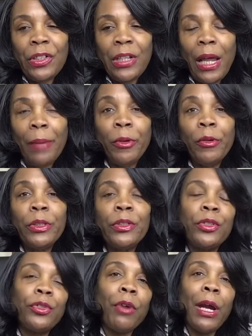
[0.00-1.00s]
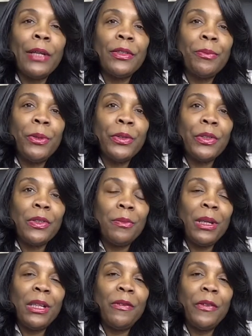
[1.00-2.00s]
that I'm going to try to post as
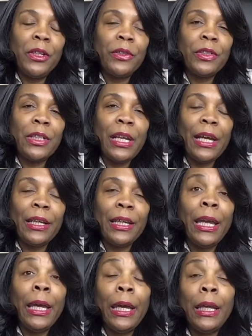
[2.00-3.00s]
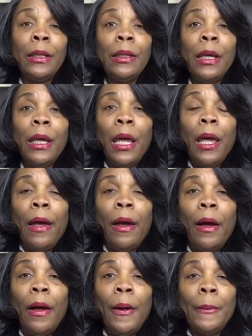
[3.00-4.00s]
many videos that I can
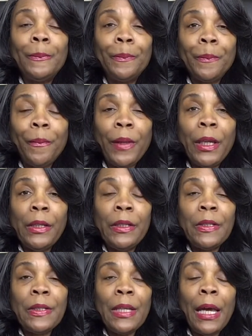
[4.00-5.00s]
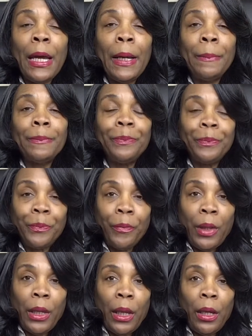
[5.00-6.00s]
in this time.
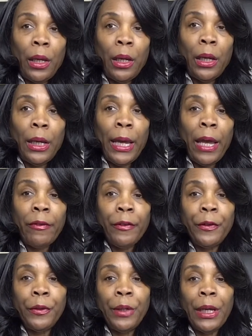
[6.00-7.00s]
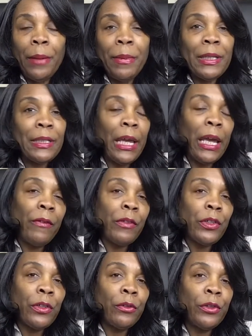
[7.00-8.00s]
I have a few handbags I haven't
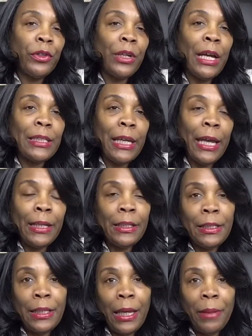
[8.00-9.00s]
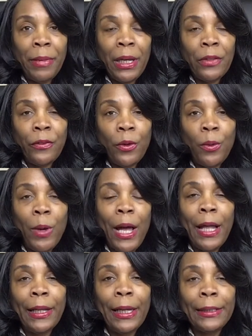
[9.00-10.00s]
showed you guys. I had these handbags for a
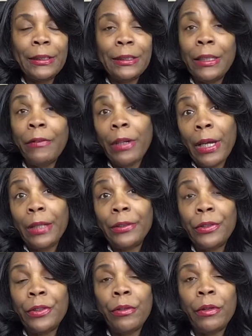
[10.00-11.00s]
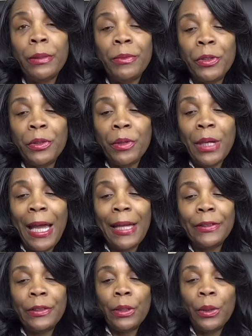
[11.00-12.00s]
while. I just never got to showing them to you
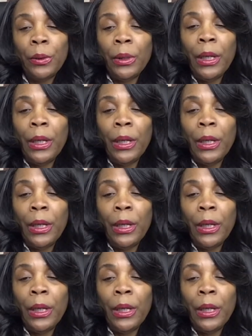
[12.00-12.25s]
guys. So